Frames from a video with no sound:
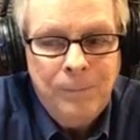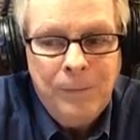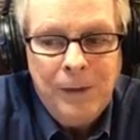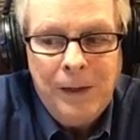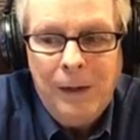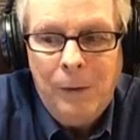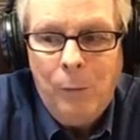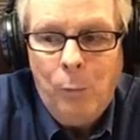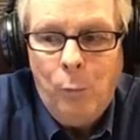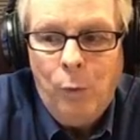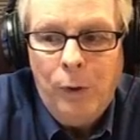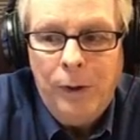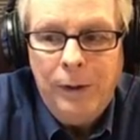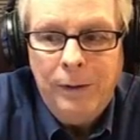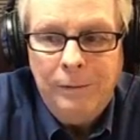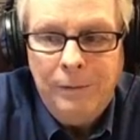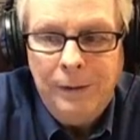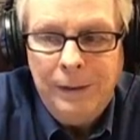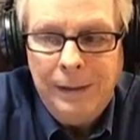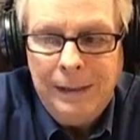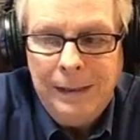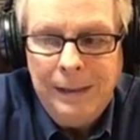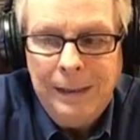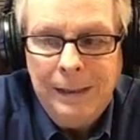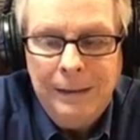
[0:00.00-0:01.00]
And
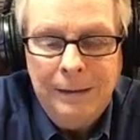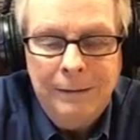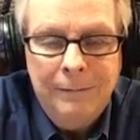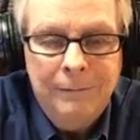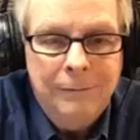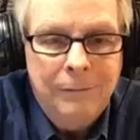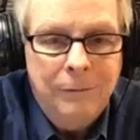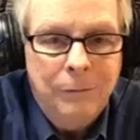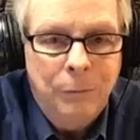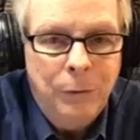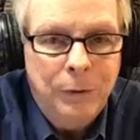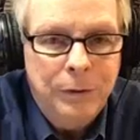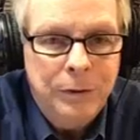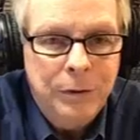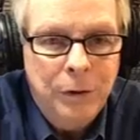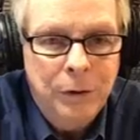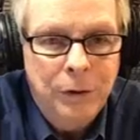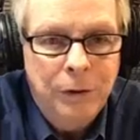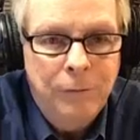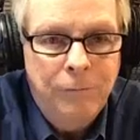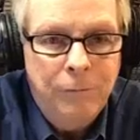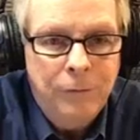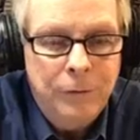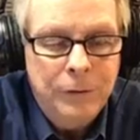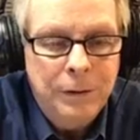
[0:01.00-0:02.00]
what's
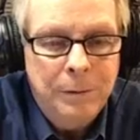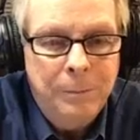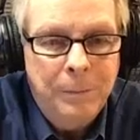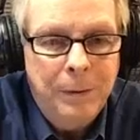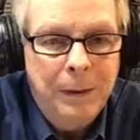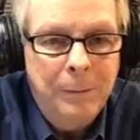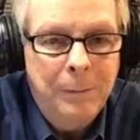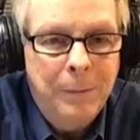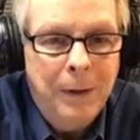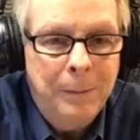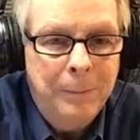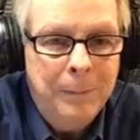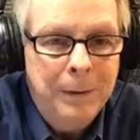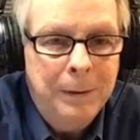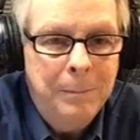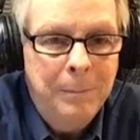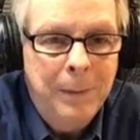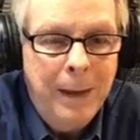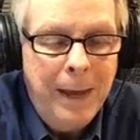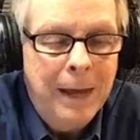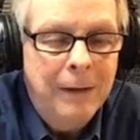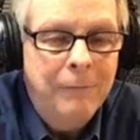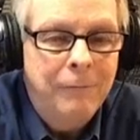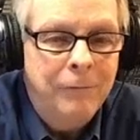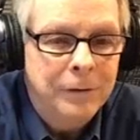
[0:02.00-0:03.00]
good for somebody might be
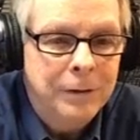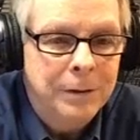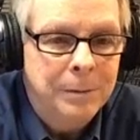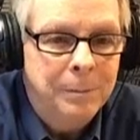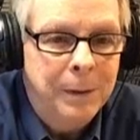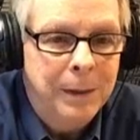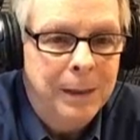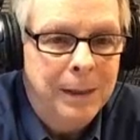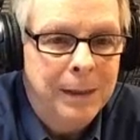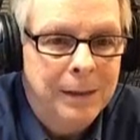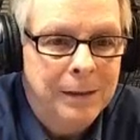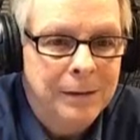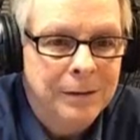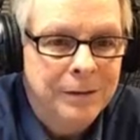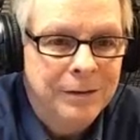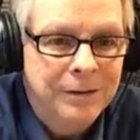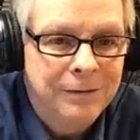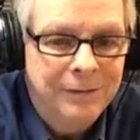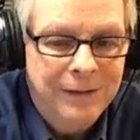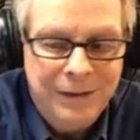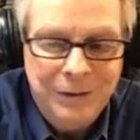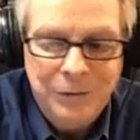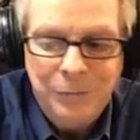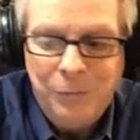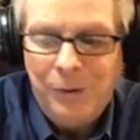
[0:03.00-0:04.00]
bad for somebody else.
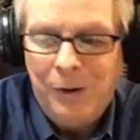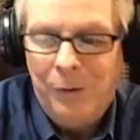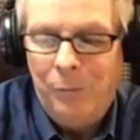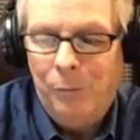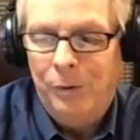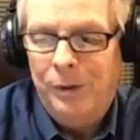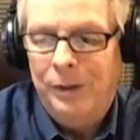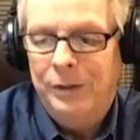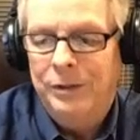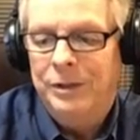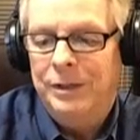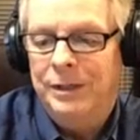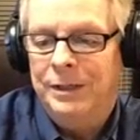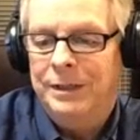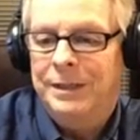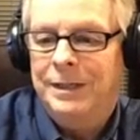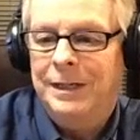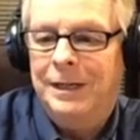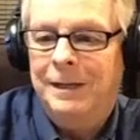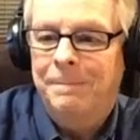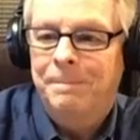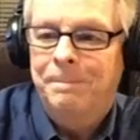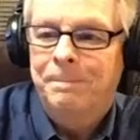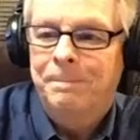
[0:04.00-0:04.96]
That's what I wanted you to see.